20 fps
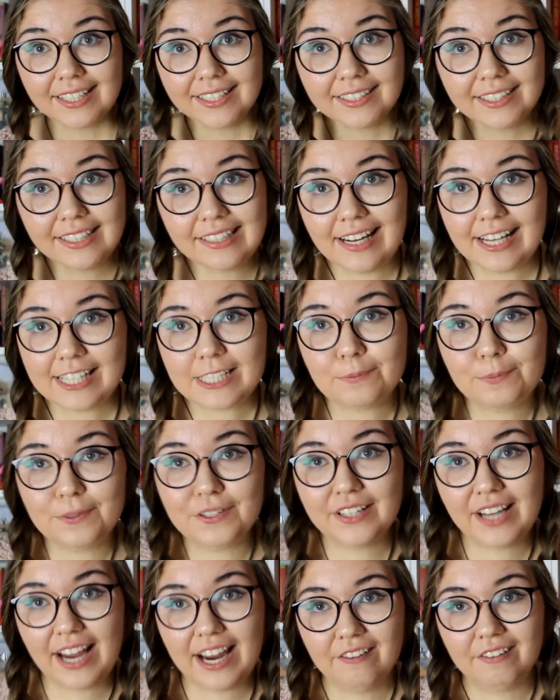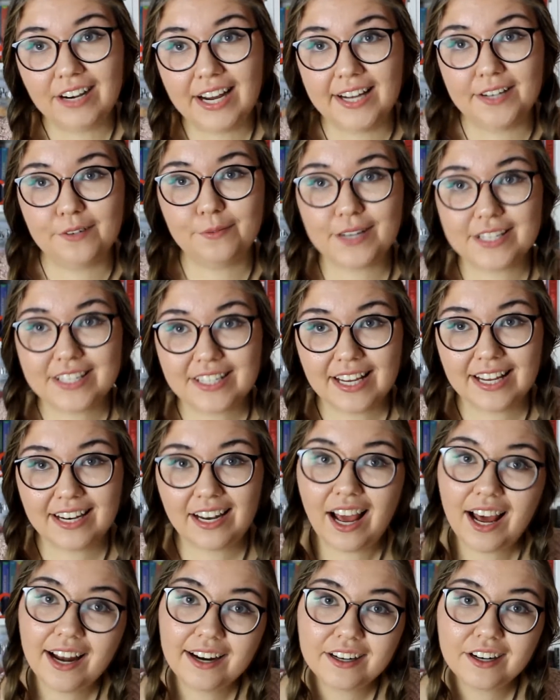The next book I read was
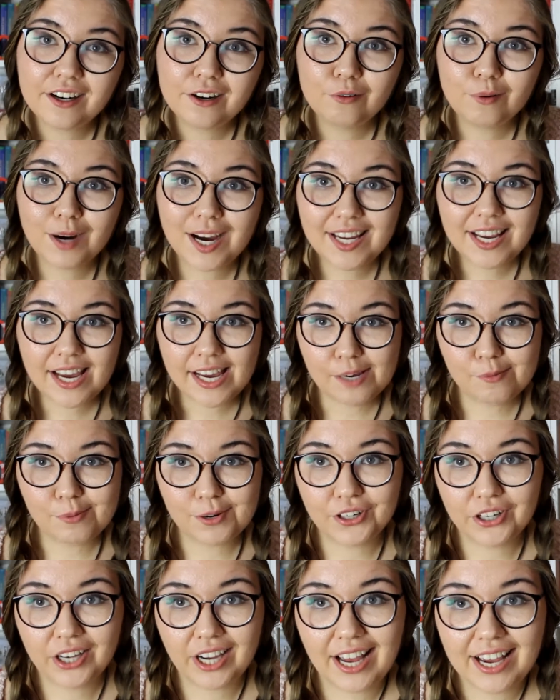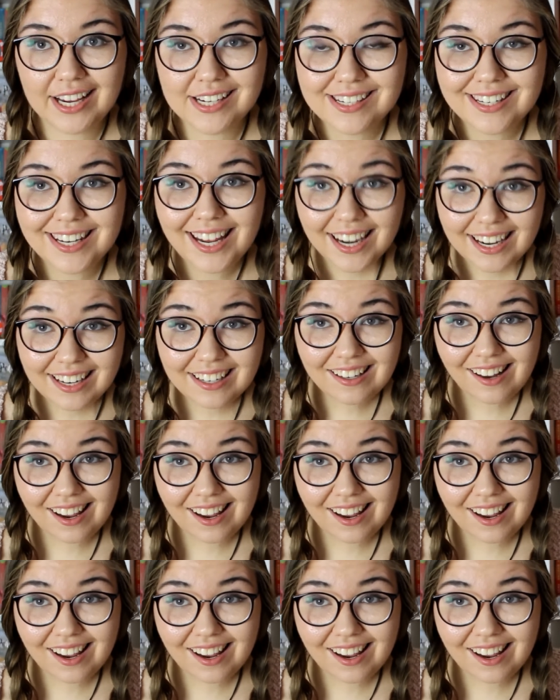another YA book I didn't